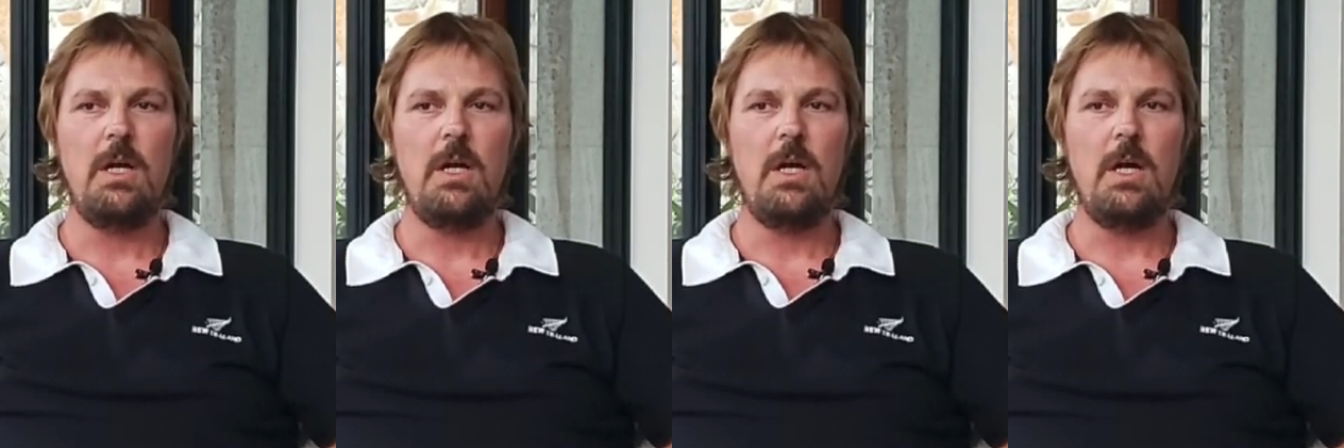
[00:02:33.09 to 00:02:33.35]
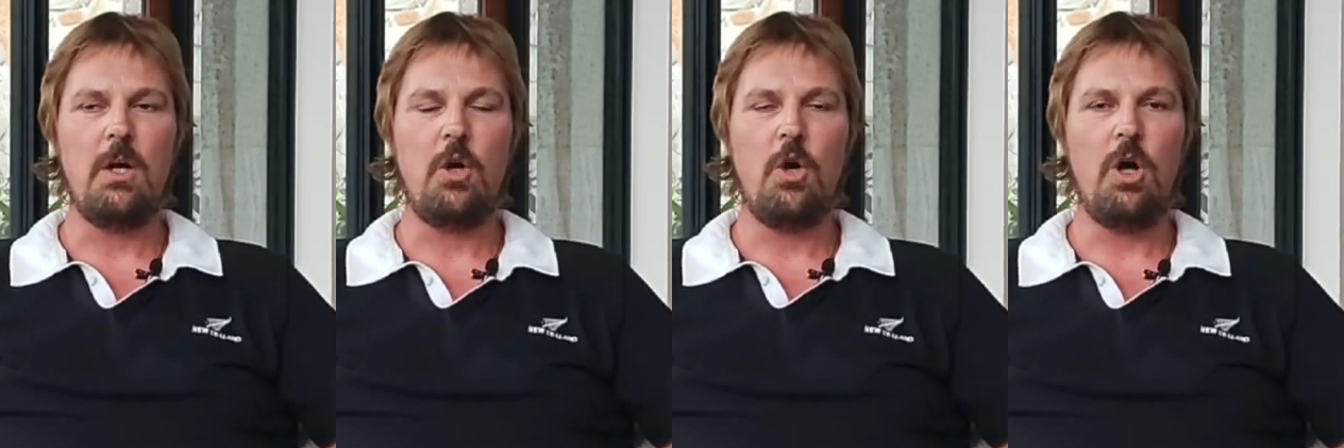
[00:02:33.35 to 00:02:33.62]

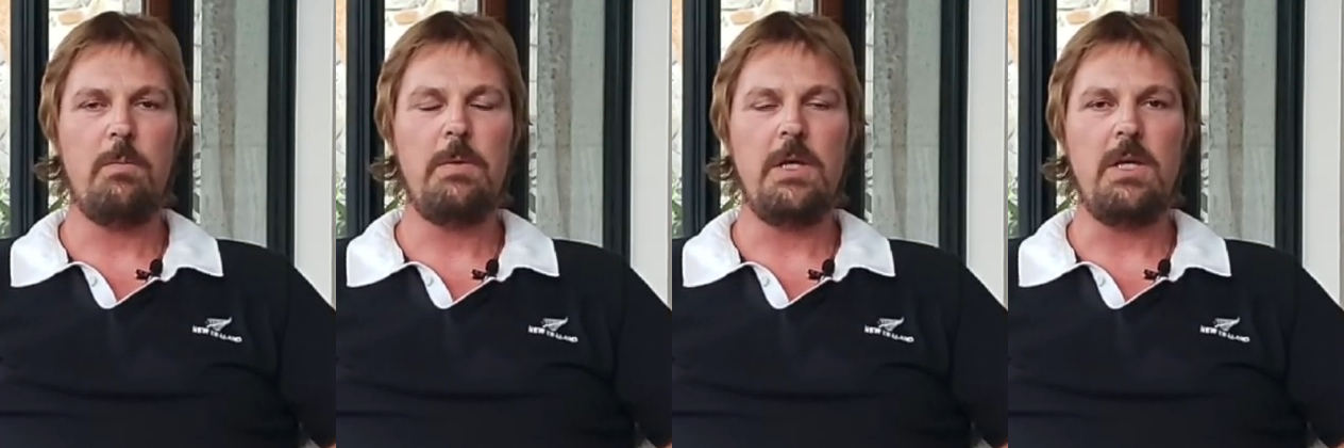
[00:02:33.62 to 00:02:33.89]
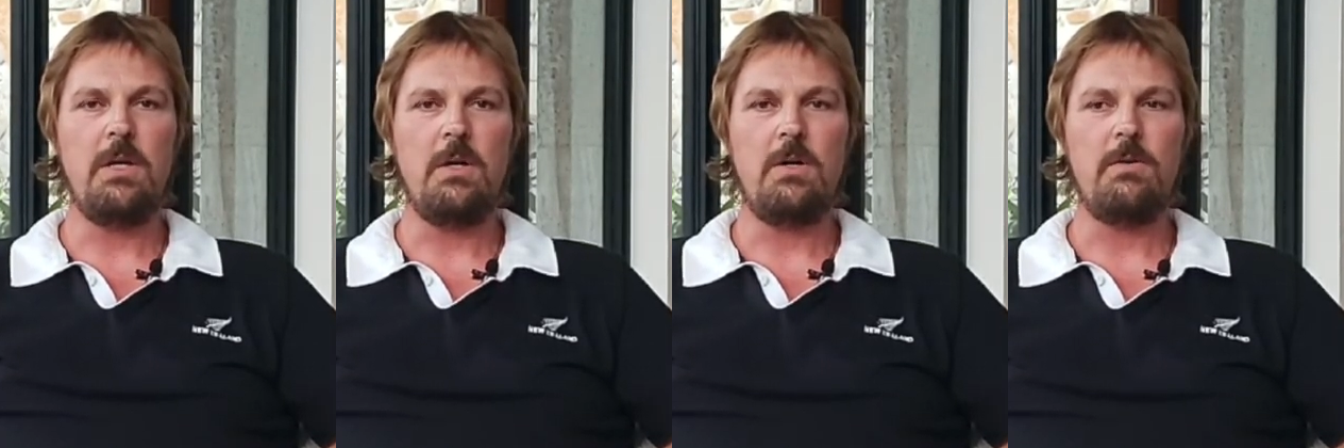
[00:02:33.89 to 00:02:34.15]

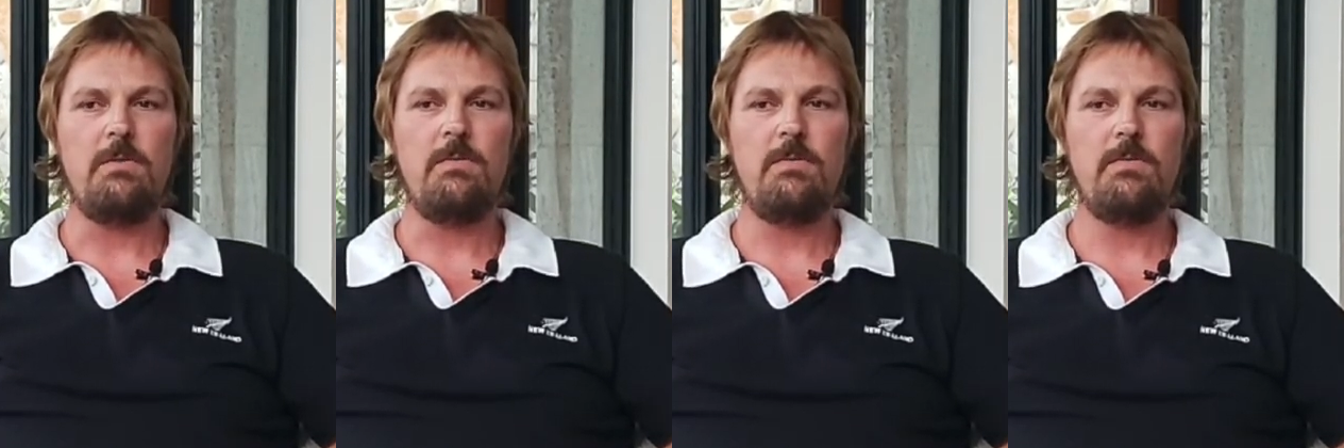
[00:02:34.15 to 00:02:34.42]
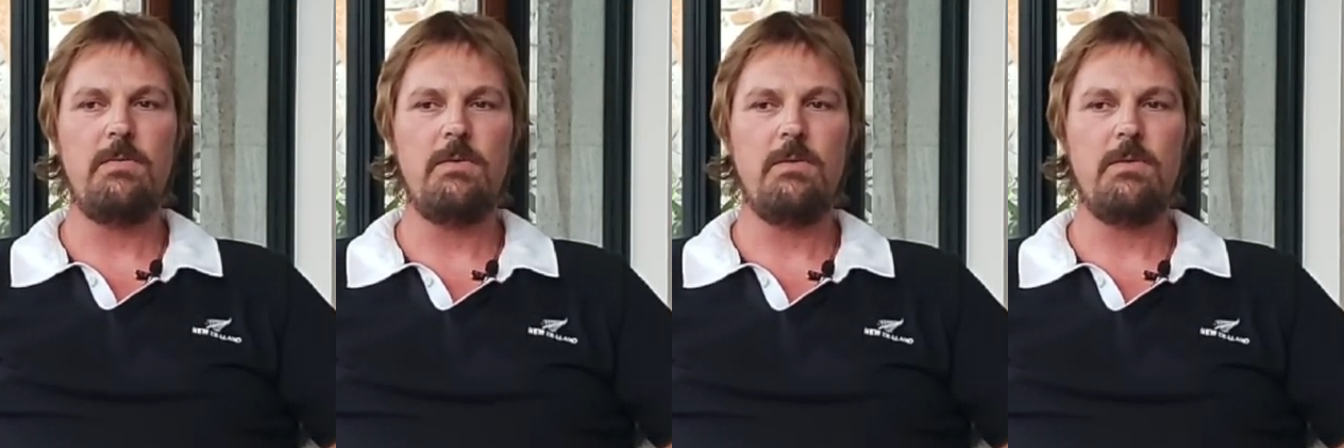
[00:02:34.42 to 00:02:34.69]
copy of
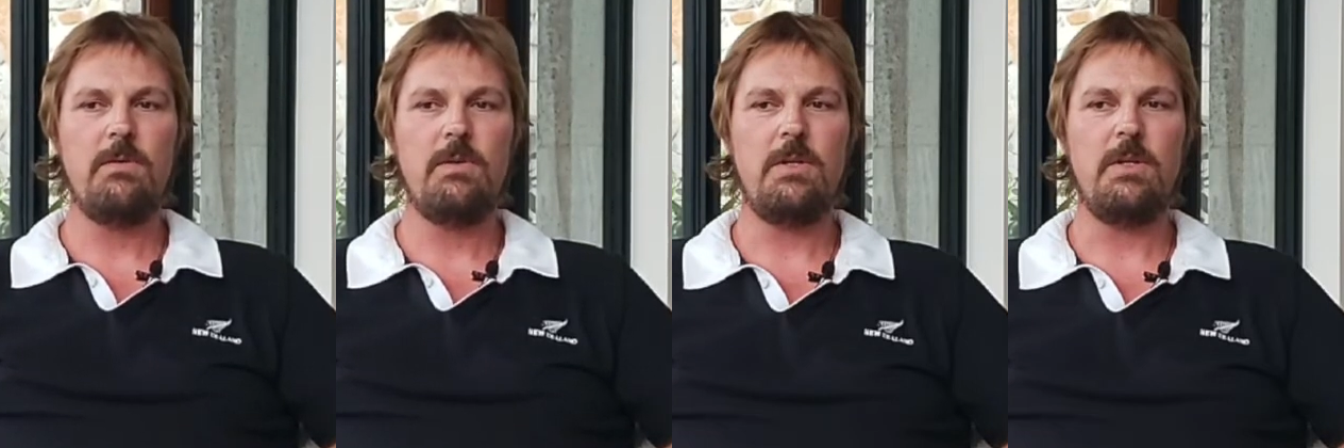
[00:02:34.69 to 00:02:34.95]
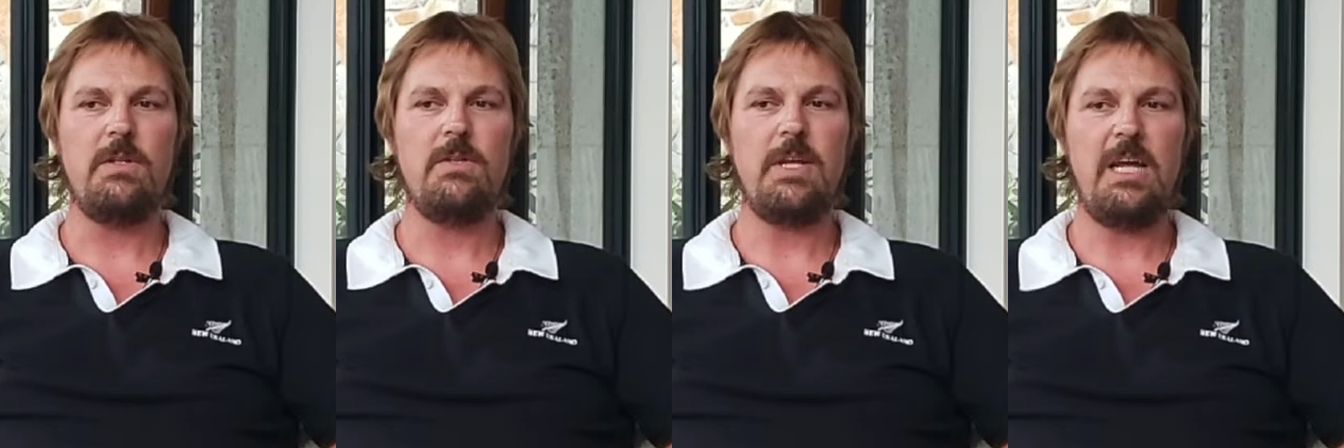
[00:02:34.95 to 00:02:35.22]

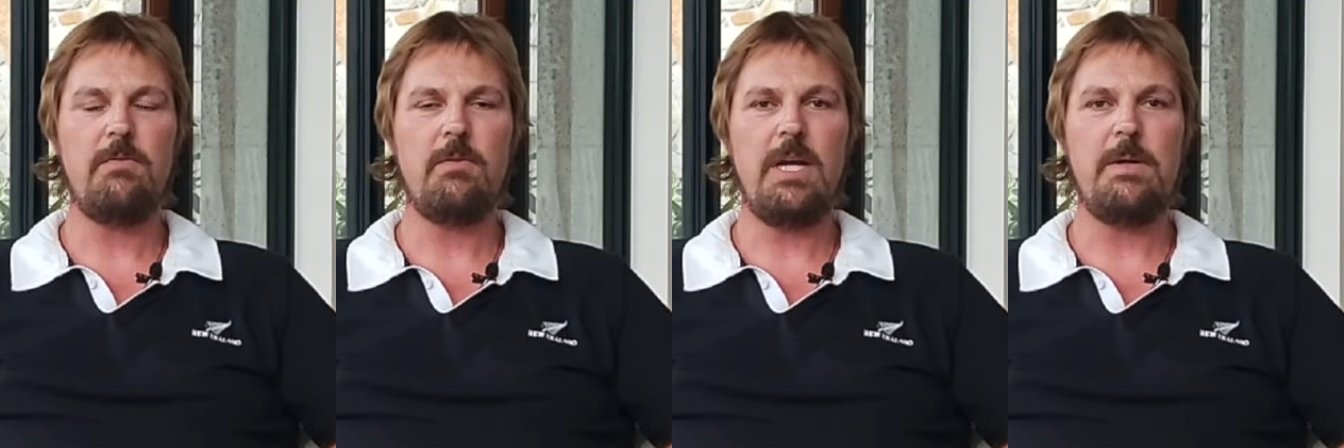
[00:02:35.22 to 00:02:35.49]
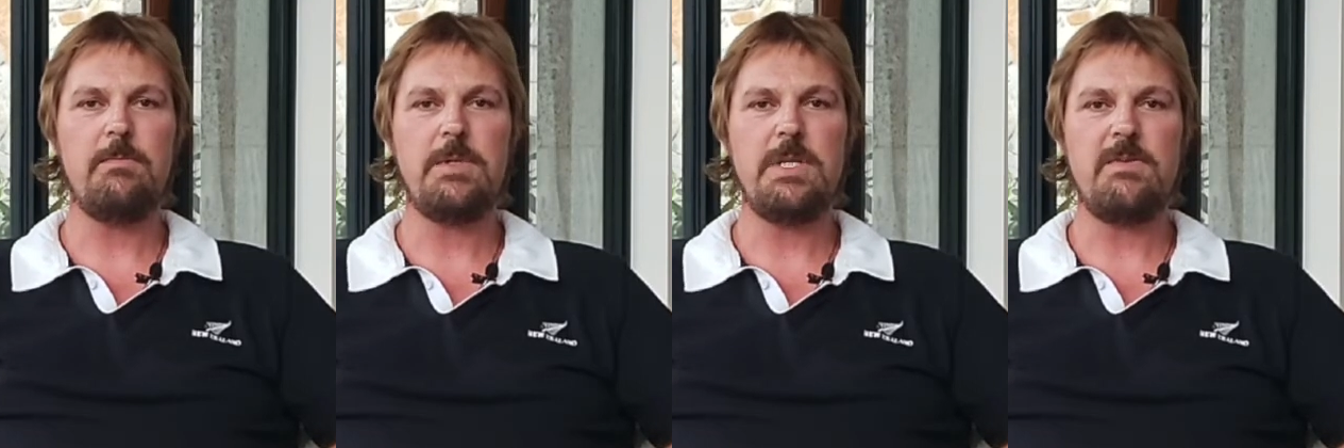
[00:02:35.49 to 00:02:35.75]
the Dave
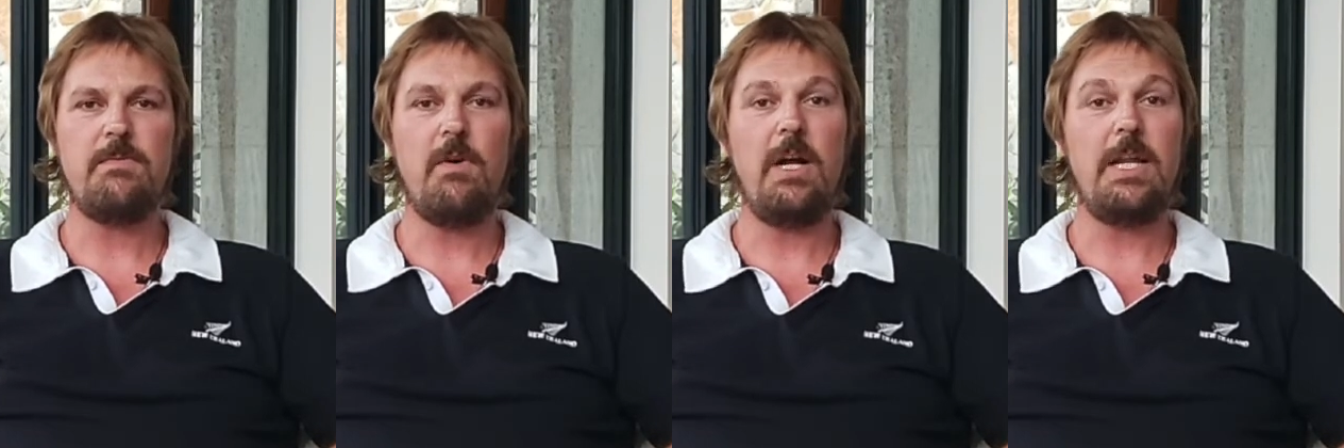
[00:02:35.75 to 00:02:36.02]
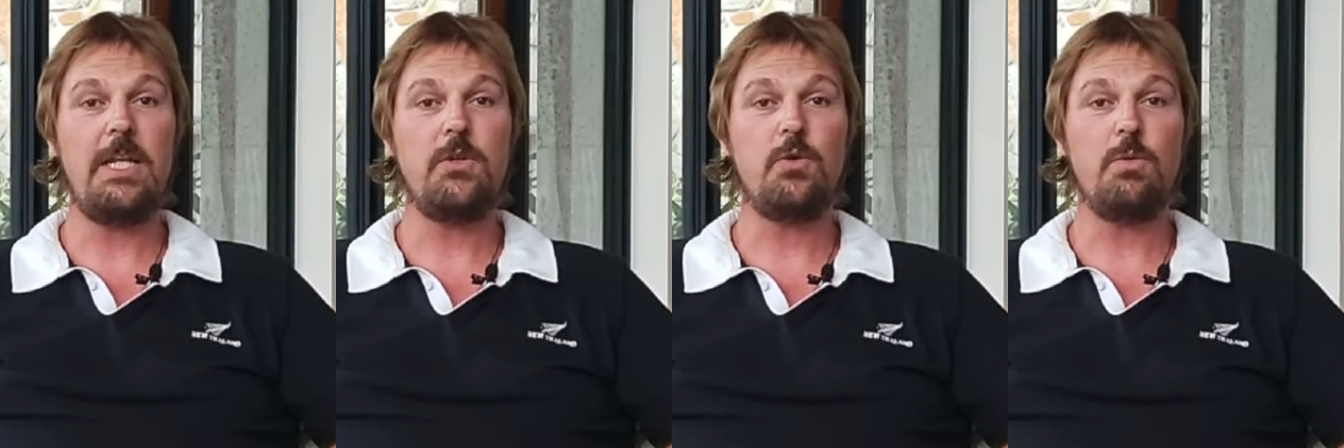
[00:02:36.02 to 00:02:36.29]
Ramsey's
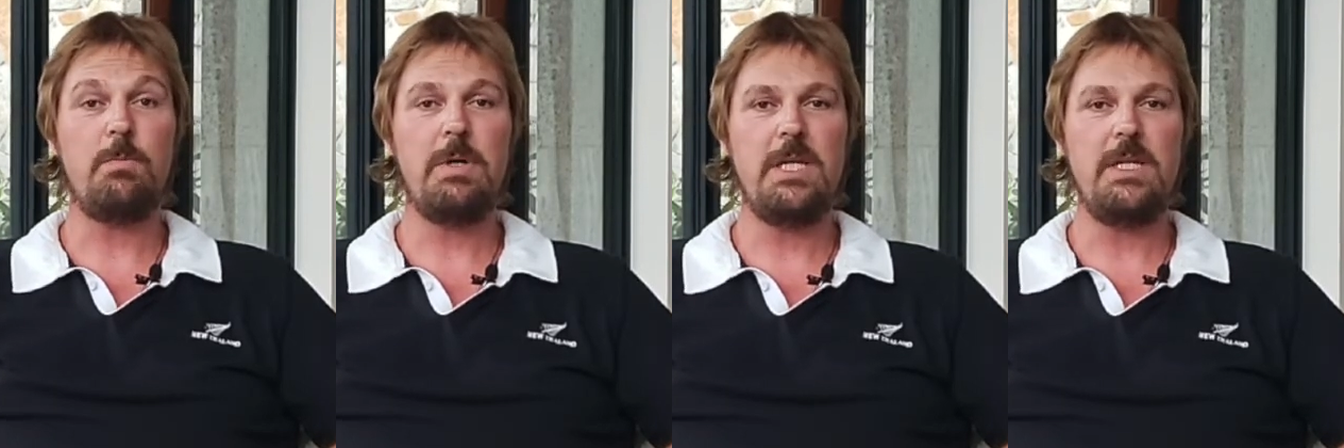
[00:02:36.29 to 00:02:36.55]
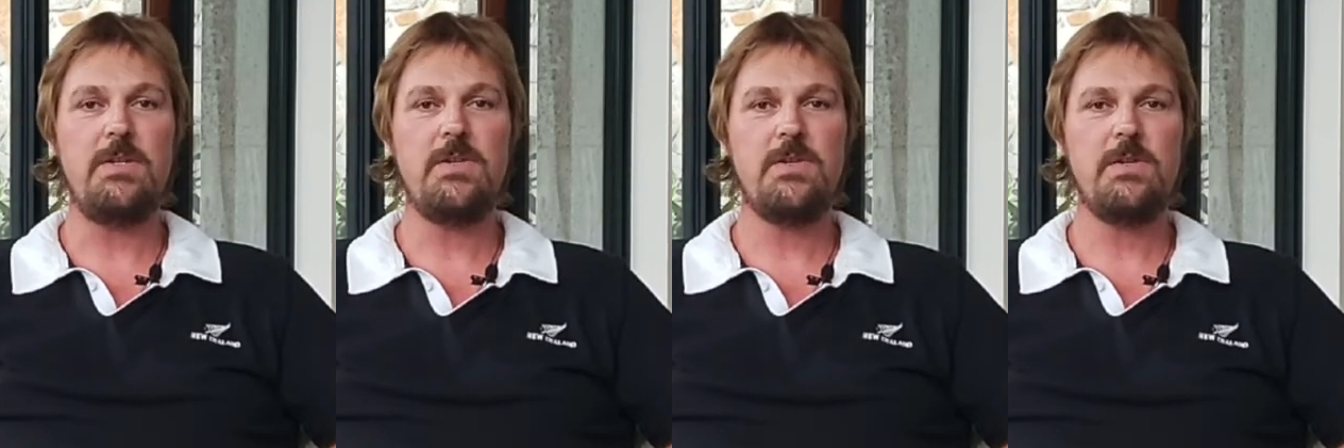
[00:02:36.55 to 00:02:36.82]
Financial
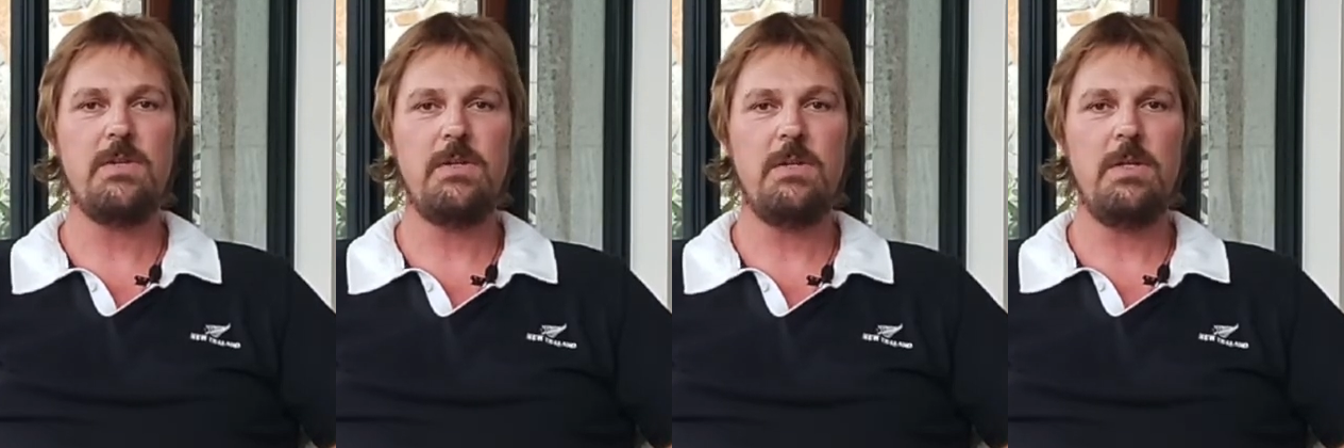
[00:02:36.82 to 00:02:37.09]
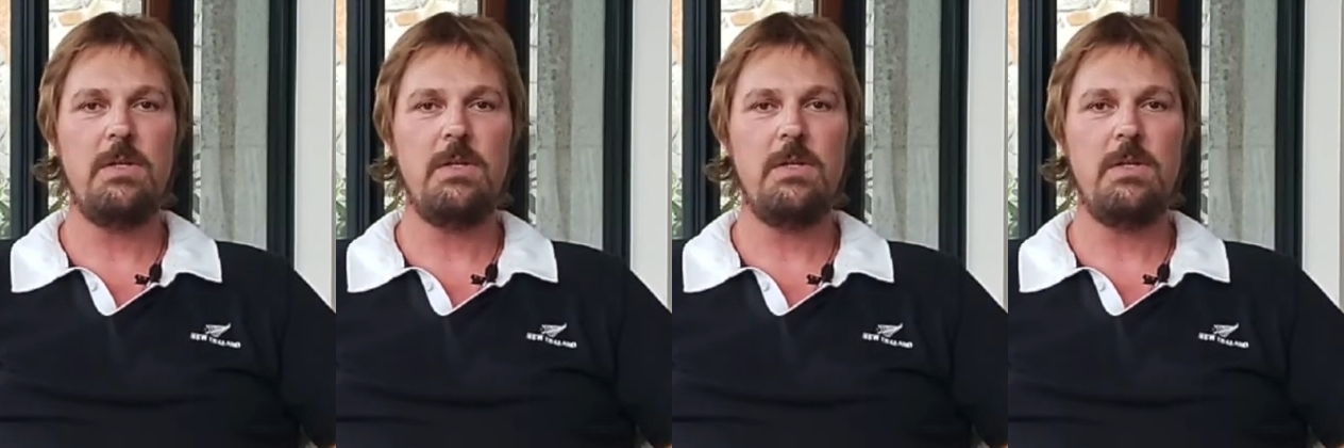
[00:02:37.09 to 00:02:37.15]
Peace.